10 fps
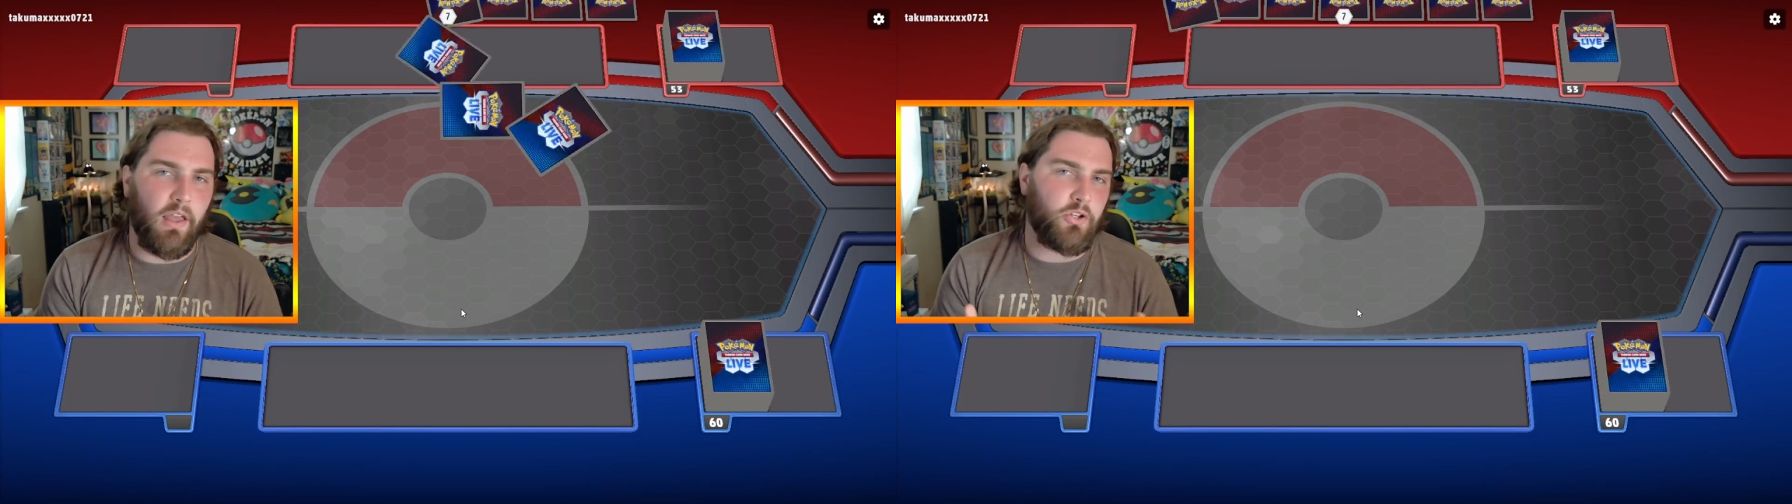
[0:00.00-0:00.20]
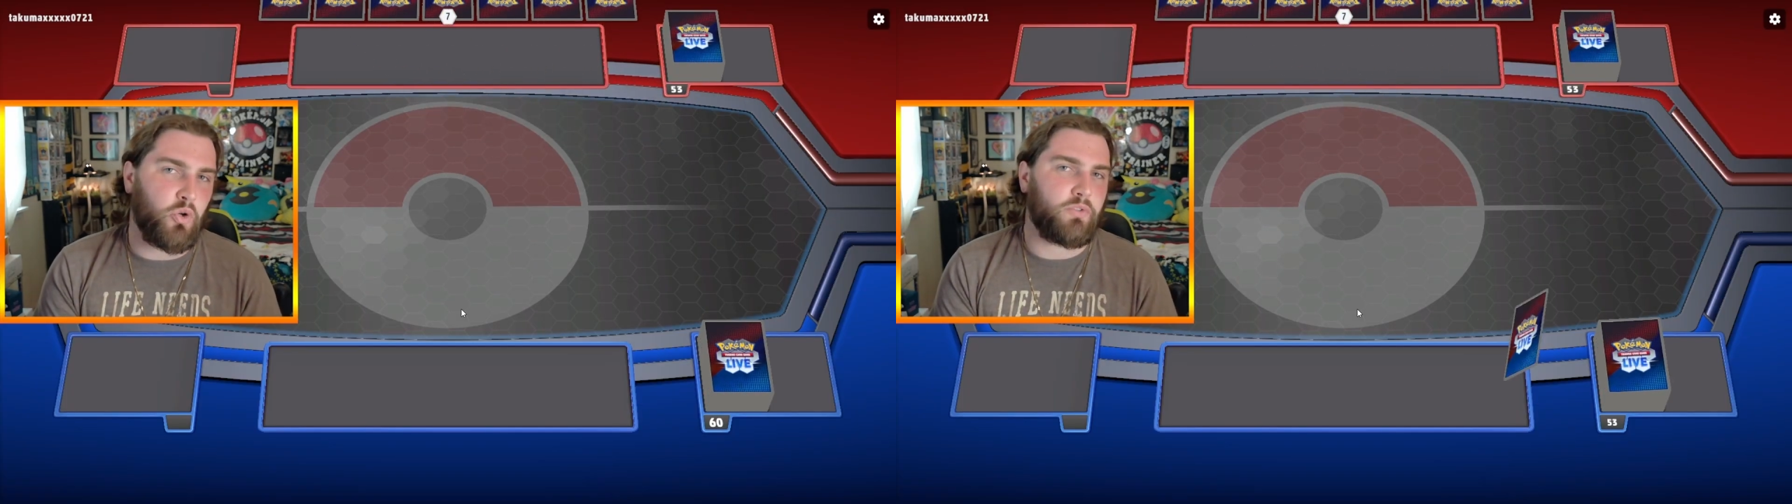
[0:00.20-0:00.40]

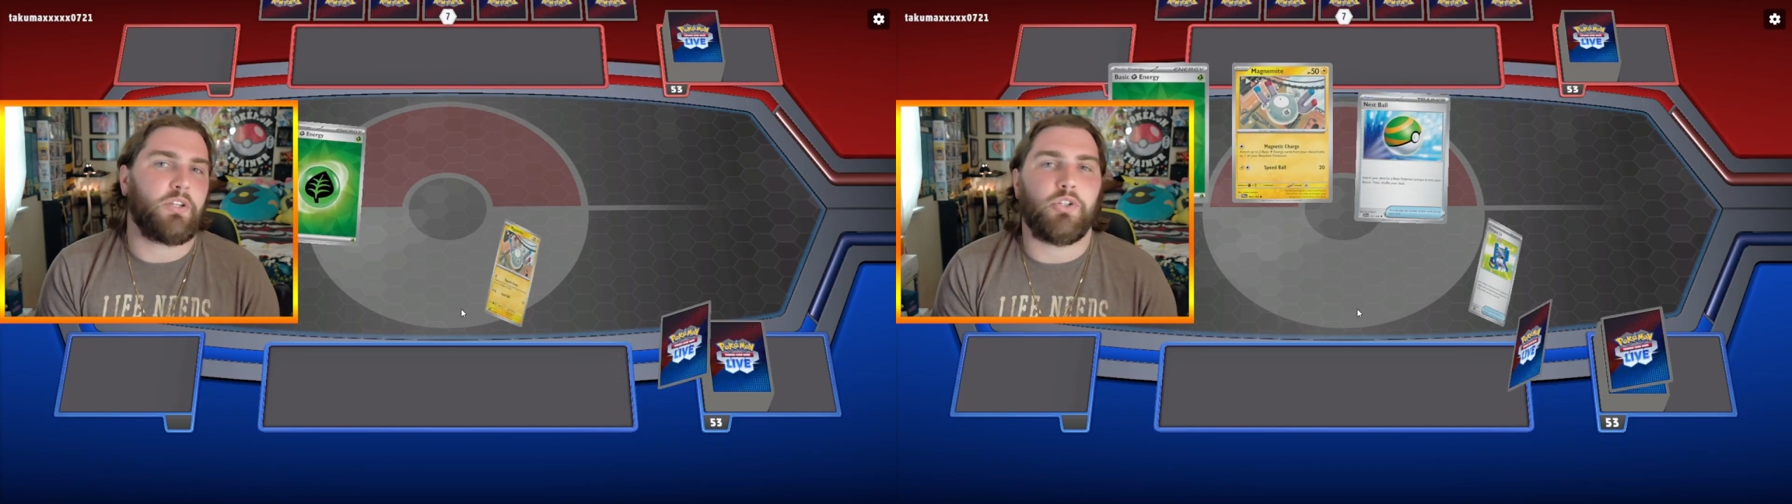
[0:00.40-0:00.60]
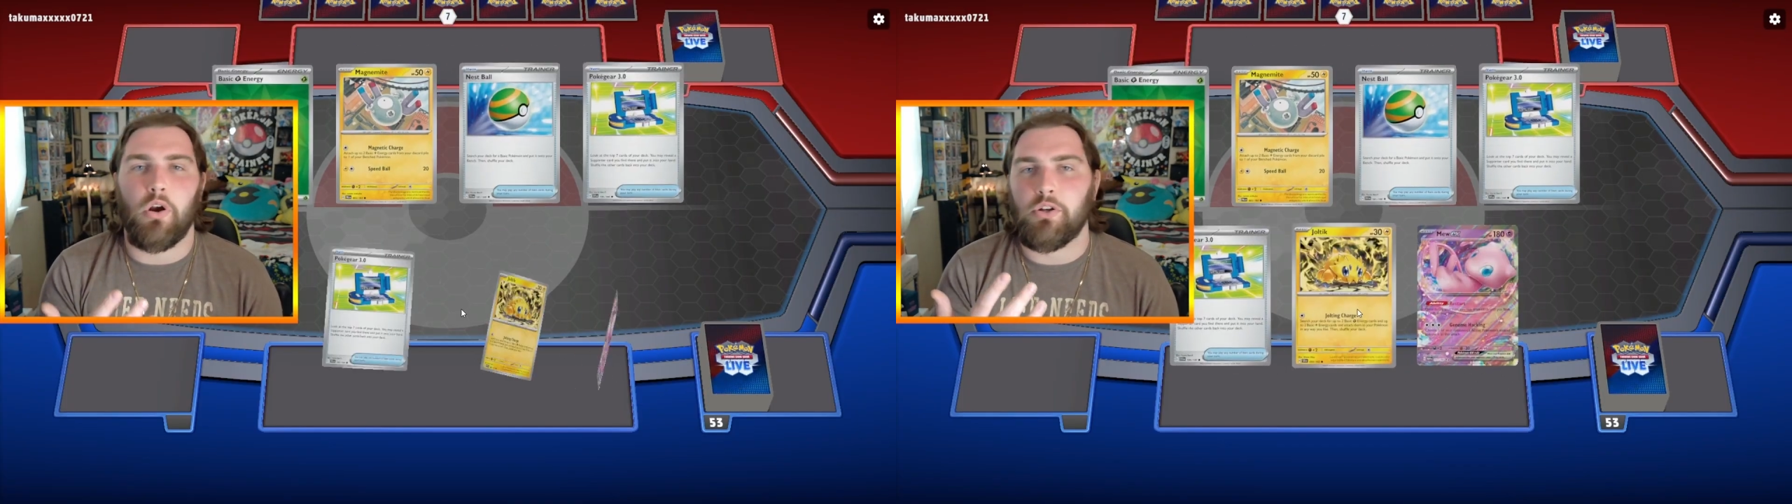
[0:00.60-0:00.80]
that
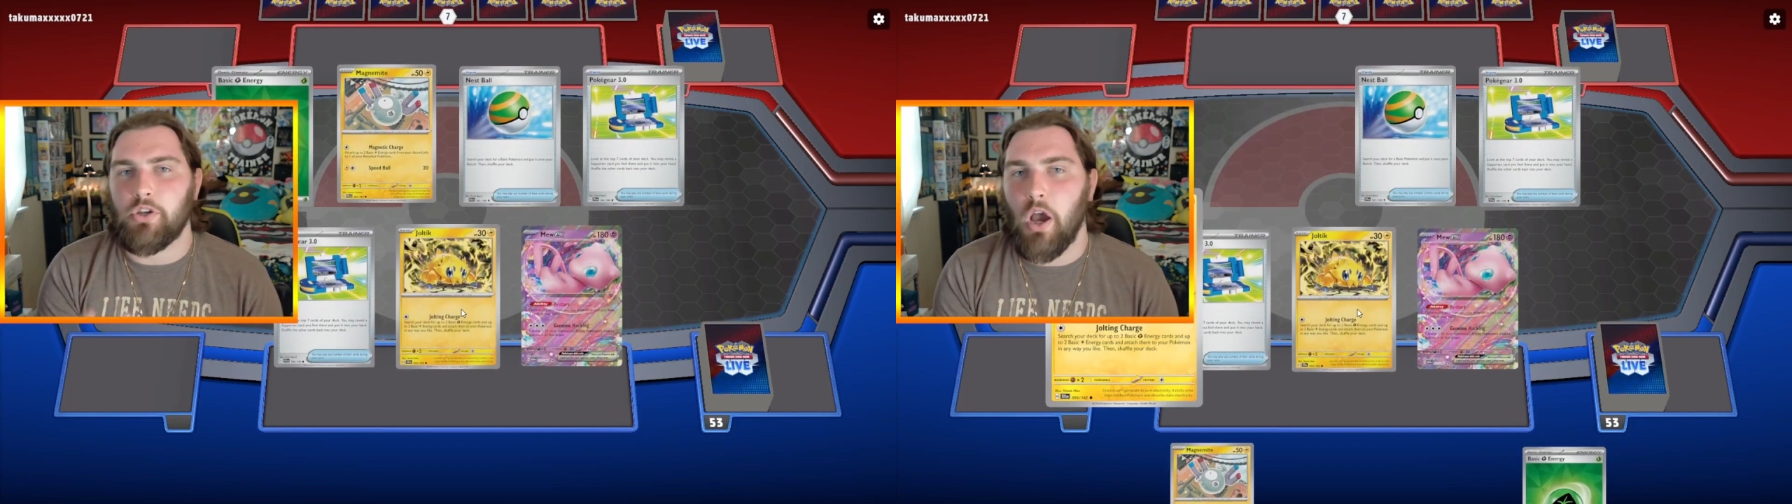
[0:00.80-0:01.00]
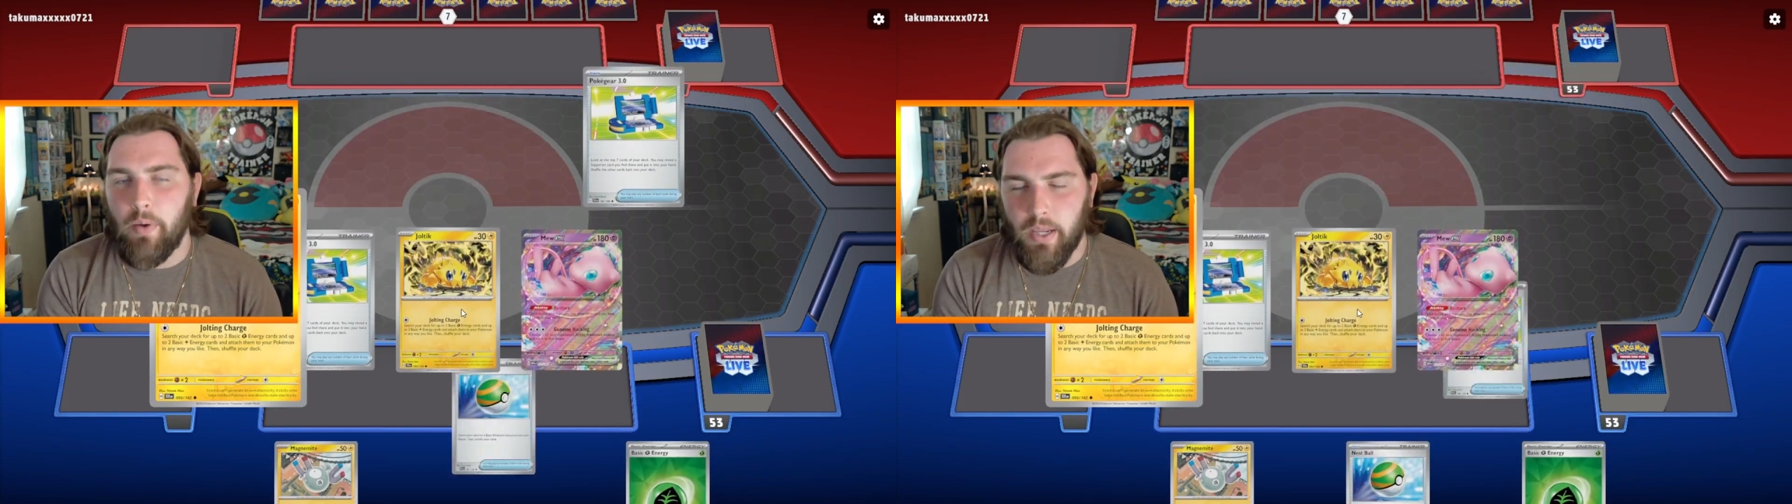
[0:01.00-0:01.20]
Jolting Charge
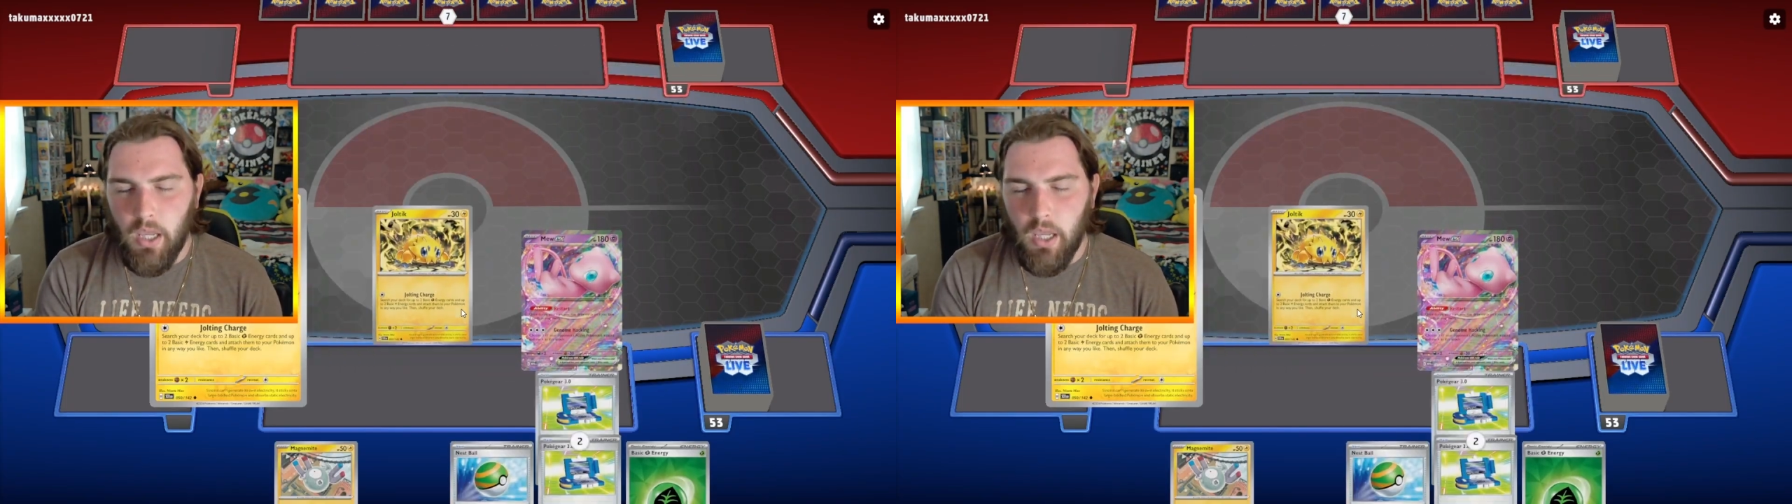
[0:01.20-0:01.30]
going.